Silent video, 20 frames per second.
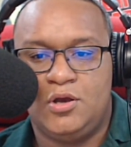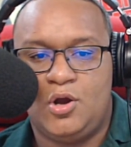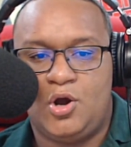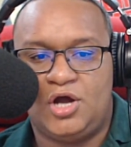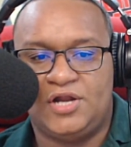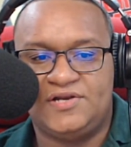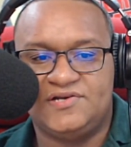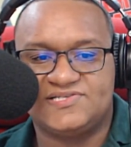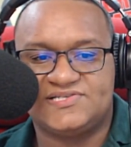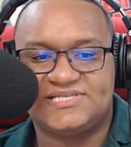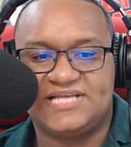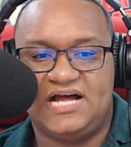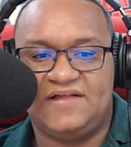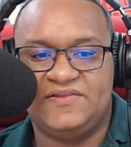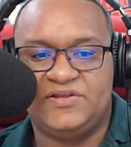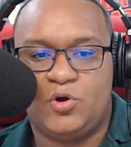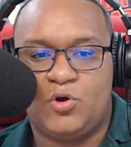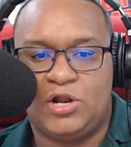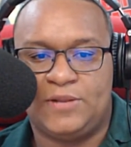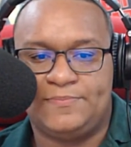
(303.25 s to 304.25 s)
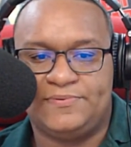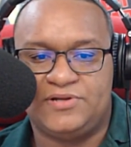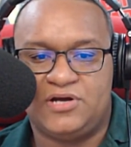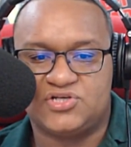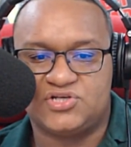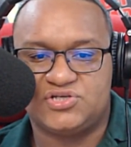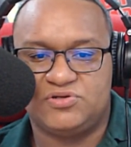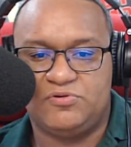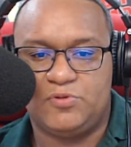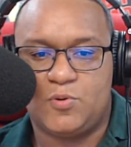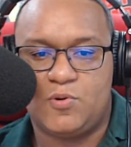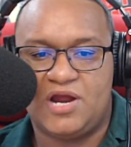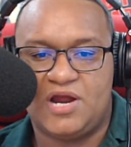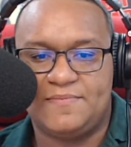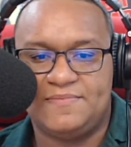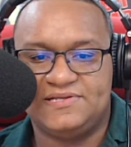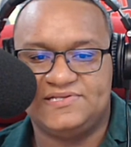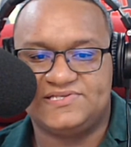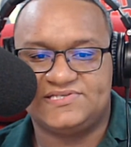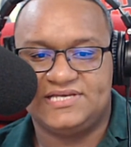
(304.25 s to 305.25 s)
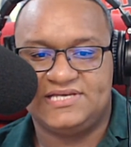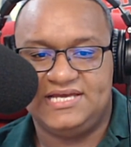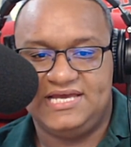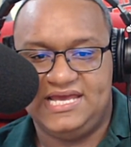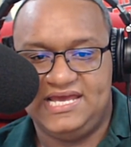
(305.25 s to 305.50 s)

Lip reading: Understanding oil production requirements